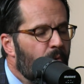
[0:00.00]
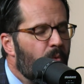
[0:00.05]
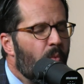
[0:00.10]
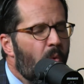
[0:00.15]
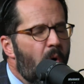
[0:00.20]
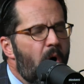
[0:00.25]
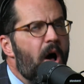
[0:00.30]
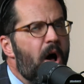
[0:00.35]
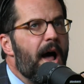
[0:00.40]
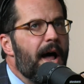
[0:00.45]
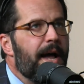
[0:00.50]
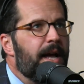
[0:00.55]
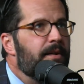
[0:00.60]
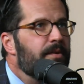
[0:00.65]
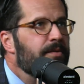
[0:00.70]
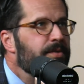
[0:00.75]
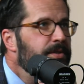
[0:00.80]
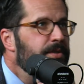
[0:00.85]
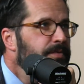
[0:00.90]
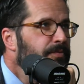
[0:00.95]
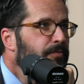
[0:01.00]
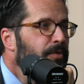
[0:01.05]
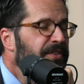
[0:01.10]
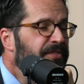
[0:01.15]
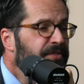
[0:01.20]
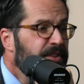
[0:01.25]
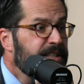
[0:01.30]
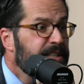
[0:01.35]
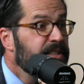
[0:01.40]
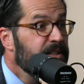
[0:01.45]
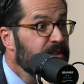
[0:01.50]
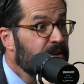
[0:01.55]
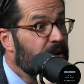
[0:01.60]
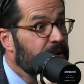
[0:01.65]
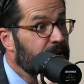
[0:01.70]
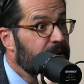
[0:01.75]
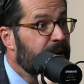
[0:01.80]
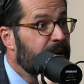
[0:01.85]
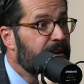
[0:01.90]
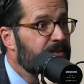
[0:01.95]
Well, why? I was reflecting
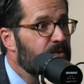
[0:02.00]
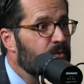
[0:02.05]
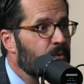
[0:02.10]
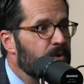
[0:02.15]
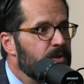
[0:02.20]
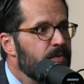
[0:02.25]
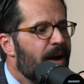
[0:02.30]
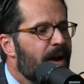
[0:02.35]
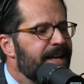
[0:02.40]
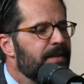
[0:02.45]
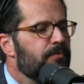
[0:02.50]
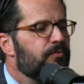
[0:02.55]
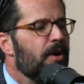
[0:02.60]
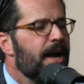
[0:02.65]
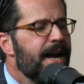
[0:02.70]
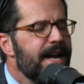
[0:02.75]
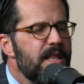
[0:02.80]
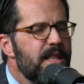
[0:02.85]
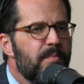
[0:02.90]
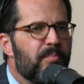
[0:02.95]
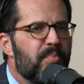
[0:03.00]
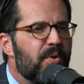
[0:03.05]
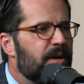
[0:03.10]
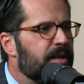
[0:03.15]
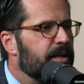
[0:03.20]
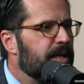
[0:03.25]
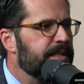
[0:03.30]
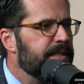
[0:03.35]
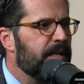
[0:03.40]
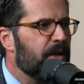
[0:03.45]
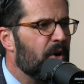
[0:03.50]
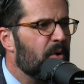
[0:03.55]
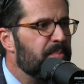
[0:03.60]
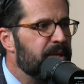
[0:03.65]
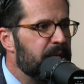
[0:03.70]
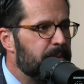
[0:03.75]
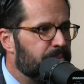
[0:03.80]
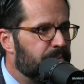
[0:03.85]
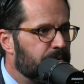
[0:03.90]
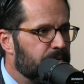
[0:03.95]
on it afterwards. Well, I write in the book and I
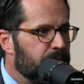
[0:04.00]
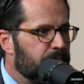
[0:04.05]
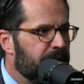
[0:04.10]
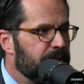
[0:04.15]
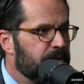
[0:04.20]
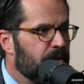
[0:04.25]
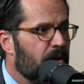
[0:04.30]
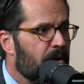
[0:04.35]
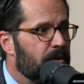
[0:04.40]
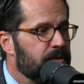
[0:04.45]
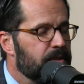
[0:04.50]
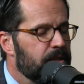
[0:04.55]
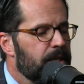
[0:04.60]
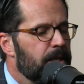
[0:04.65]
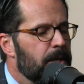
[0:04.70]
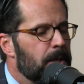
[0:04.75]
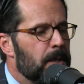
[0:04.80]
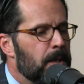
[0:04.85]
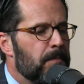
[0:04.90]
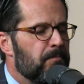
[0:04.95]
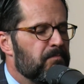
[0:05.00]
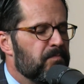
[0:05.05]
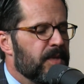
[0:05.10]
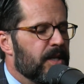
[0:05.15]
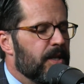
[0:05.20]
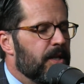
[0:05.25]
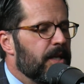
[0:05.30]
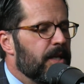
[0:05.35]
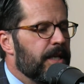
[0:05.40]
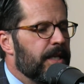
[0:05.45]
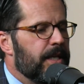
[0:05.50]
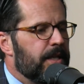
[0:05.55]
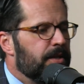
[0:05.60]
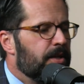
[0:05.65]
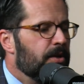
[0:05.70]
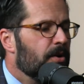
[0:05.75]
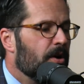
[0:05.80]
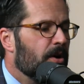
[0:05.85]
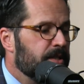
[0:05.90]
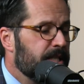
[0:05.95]
tell people in my talks
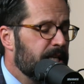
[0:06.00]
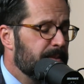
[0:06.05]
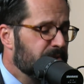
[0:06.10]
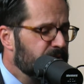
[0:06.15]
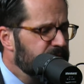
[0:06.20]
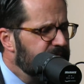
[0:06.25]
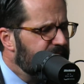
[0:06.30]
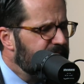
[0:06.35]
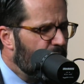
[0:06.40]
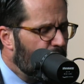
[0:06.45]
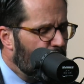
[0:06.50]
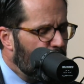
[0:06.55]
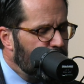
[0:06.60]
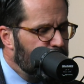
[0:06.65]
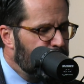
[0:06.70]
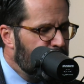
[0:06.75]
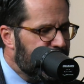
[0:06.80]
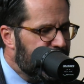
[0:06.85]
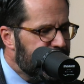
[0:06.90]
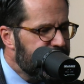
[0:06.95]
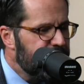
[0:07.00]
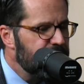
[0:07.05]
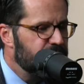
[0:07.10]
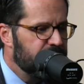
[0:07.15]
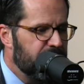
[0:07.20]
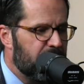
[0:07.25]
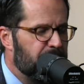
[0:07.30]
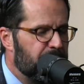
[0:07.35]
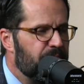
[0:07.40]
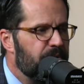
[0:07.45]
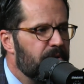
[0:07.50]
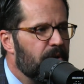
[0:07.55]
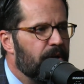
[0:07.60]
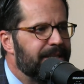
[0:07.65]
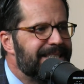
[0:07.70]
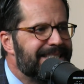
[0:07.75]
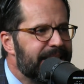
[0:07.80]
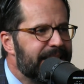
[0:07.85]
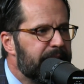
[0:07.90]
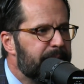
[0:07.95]
there are tips. There's like a whole page in that book
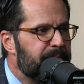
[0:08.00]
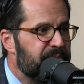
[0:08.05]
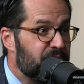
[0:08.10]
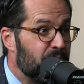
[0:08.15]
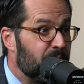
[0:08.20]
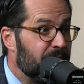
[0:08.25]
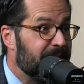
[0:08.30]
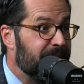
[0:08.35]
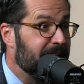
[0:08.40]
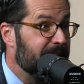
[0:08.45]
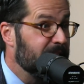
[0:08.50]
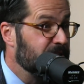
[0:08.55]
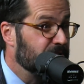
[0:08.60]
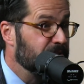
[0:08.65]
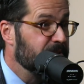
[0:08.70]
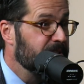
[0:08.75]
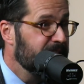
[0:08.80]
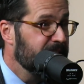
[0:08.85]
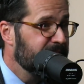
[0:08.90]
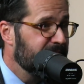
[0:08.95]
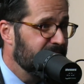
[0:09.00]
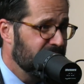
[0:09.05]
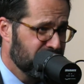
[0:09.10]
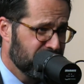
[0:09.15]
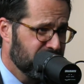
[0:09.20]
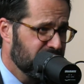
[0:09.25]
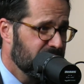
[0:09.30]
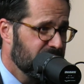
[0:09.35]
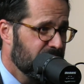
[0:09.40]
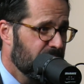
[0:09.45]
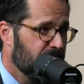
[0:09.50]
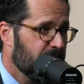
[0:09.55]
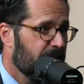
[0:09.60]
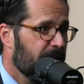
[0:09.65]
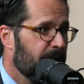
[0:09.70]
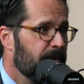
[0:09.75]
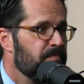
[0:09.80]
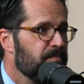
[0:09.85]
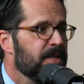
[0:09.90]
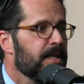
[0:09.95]
on tips to engage your teenagers. Okay.